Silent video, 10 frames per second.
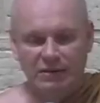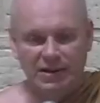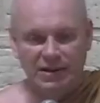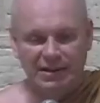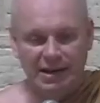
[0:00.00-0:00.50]

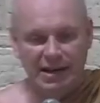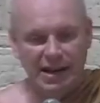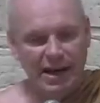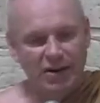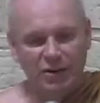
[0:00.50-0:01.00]
things.
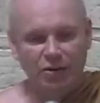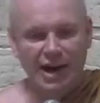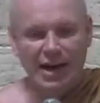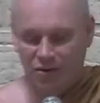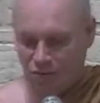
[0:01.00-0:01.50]
And you
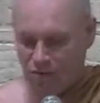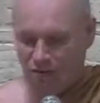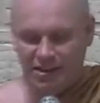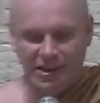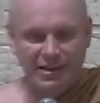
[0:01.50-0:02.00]
can do all
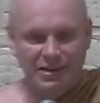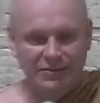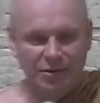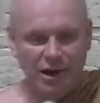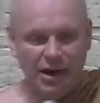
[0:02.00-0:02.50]
those things
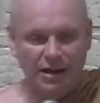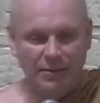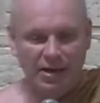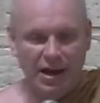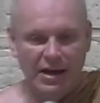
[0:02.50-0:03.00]
if you like,
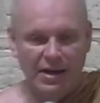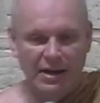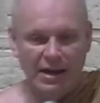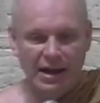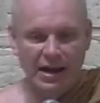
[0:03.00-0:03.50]
but I
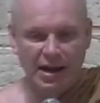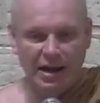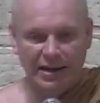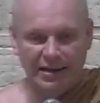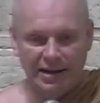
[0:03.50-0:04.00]

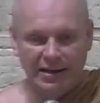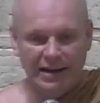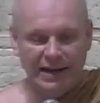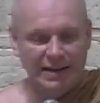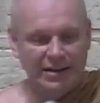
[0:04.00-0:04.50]
like the
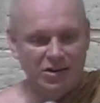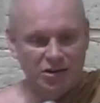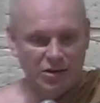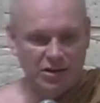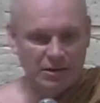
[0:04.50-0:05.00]
idea that it's
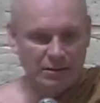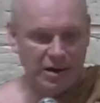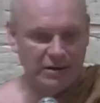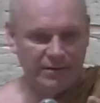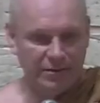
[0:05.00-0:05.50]
just
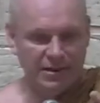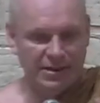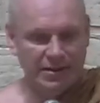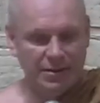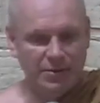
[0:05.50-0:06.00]
mindfulness
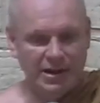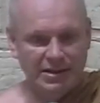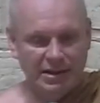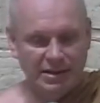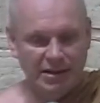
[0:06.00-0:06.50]
in the
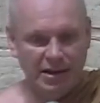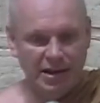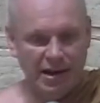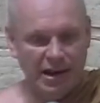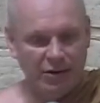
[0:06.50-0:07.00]
present.
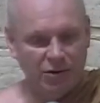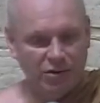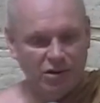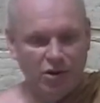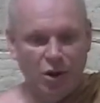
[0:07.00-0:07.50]
And you
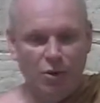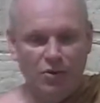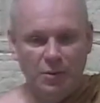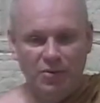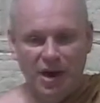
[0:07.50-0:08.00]
just know
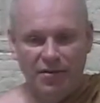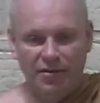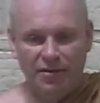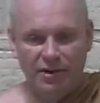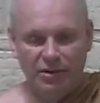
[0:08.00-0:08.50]
the breath.
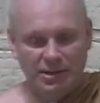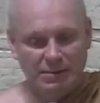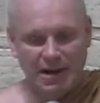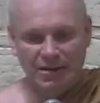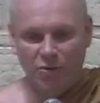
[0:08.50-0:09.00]
It doesn't
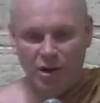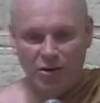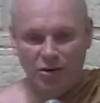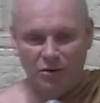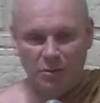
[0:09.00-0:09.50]
matter where
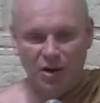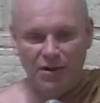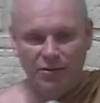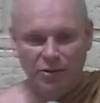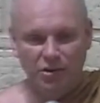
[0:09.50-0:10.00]
you know the
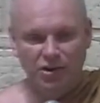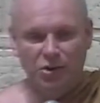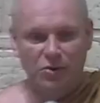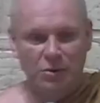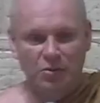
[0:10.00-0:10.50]
breath, you just
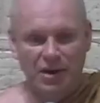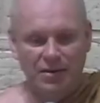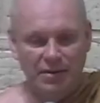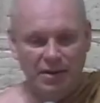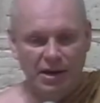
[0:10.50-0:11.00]
know the
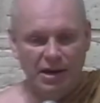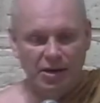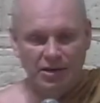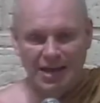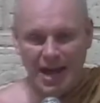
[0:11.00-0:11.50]
breath. It
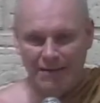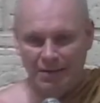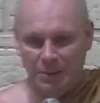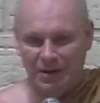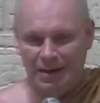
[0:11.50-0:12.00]
doesn't have
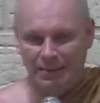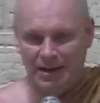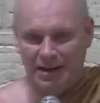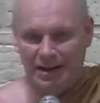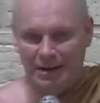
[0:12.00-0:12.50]
to be in a
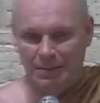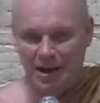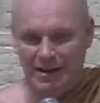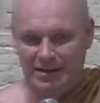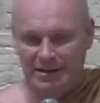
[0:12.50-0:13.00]
particular
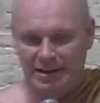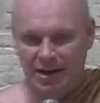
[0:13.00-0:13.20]
place